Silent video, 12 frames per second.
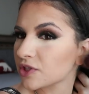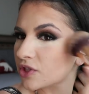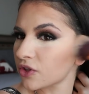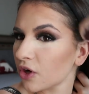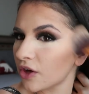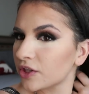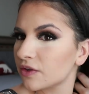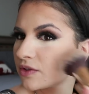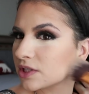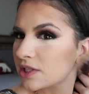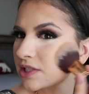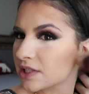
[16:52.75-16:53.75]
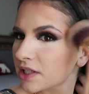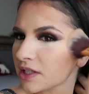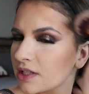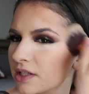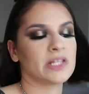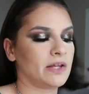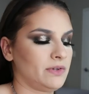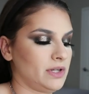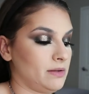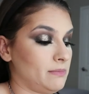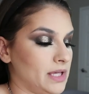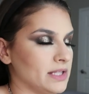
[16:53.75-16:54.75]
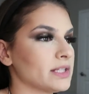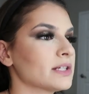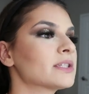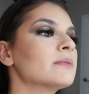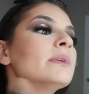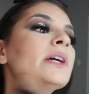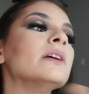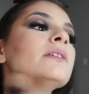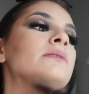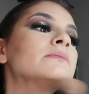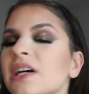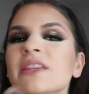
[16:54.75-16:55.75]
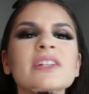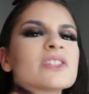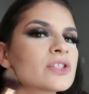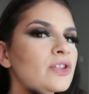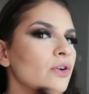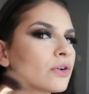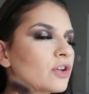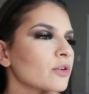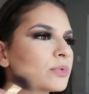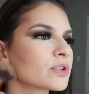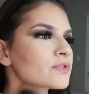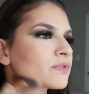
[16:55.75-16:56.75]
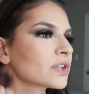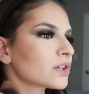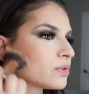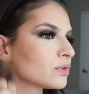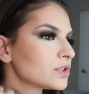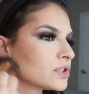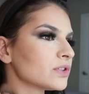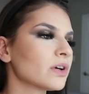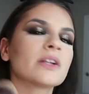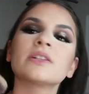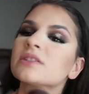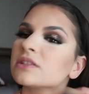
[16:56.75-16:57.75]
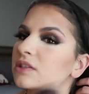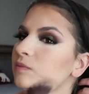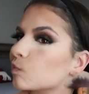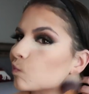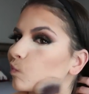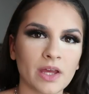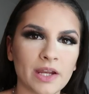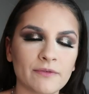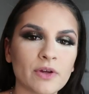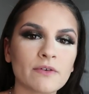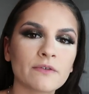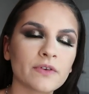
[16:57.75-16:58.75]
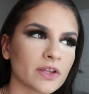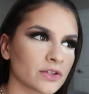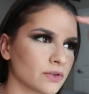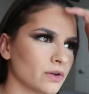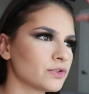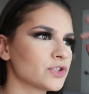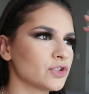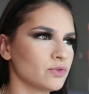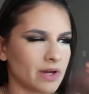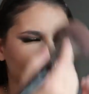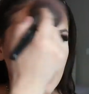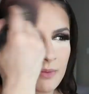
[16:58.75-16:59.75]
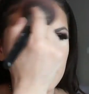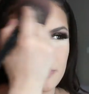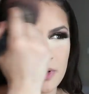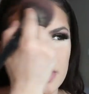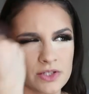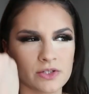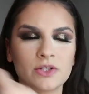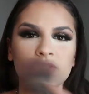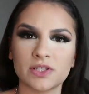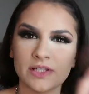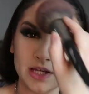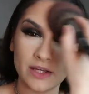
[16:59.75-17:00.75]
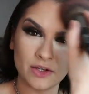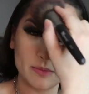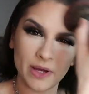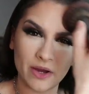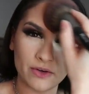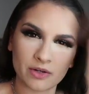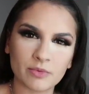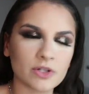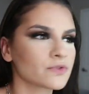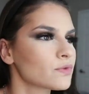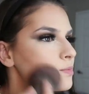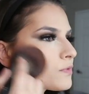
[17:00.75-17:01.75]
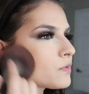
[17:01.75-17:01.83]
this year. Audiotistic sounded amazing to me. I think Snow Globe looks really cool too, honestly. And if you ever feel like you go too ham with bronzer, just take your powder brush from